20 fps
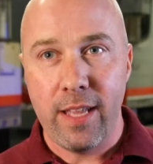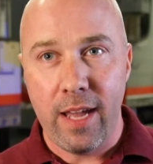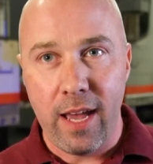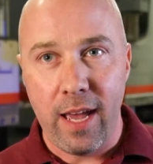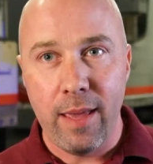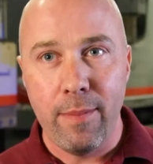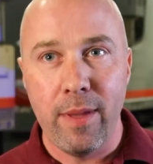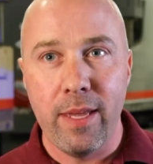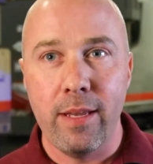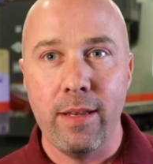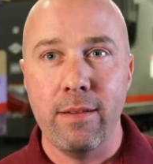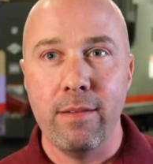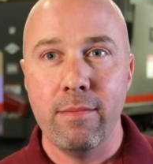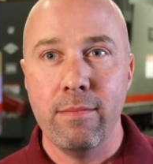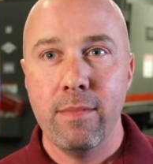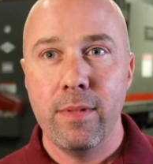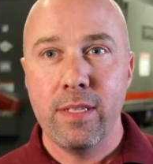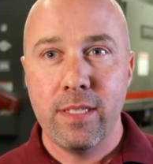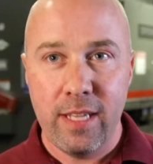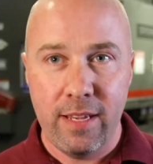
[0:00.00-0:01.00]
time and
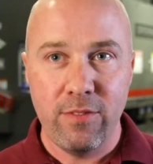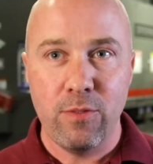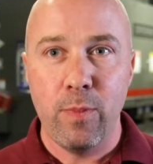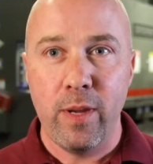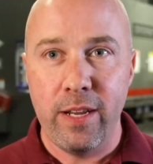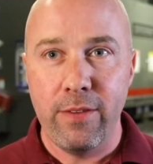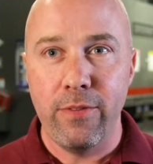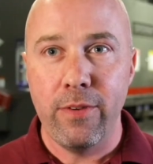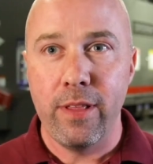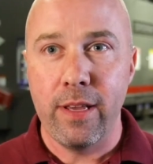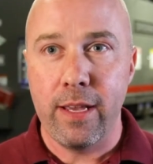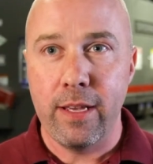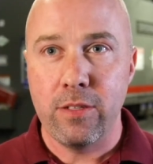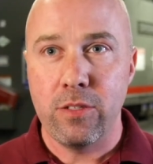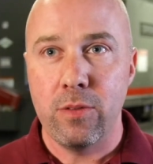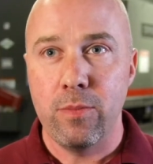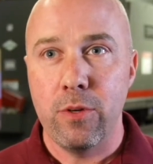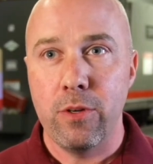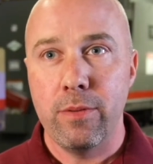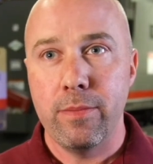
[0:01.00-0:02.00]
saves money for the
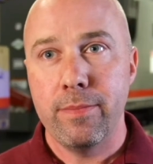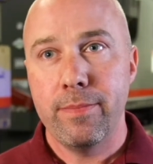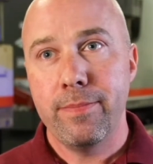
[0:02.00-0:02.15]
customer.